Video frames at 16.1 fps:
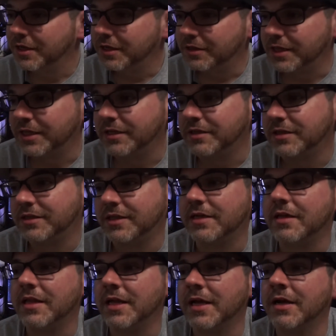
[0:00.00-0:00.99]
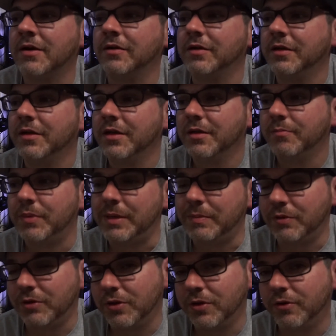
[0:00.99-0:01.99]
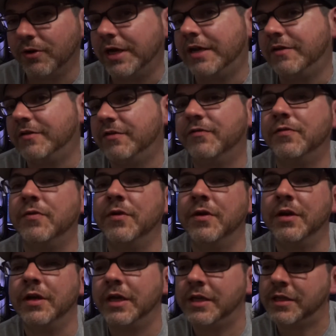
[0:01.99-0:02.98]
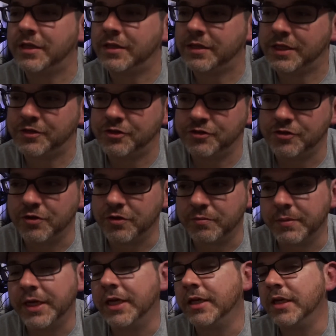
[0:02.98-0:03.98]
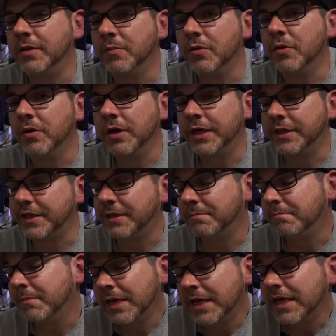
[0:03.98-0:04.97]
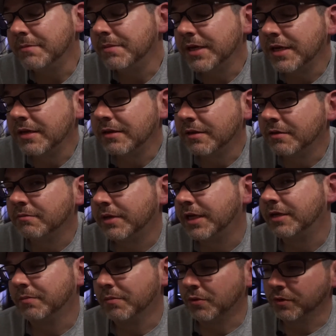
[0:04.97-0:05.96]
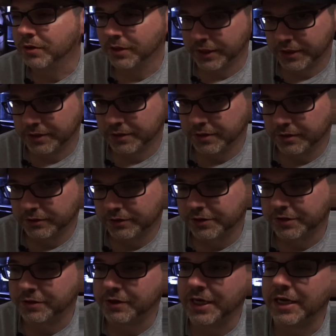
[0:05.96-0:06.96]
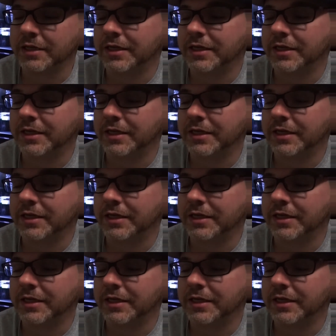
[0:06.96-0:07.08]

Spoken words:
let it sell out, people go crazy for it, and then they just don't make any more. And then maybe they'll make more later, kind of